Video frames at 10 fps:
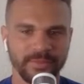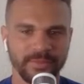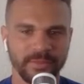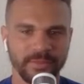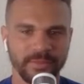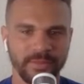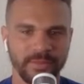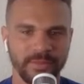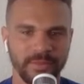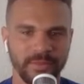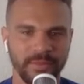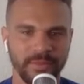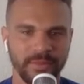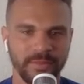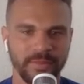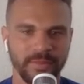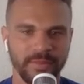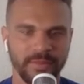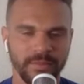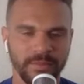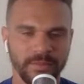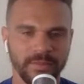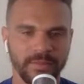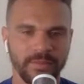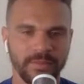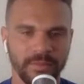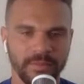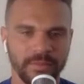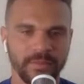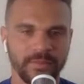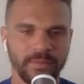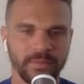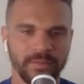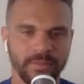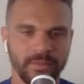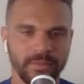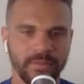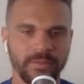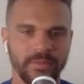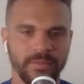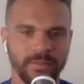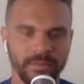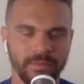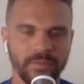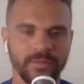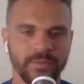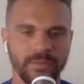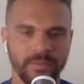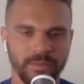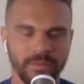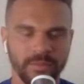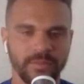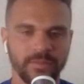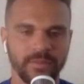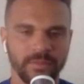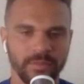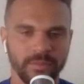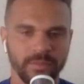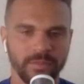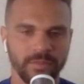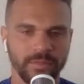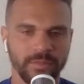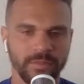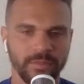(silent)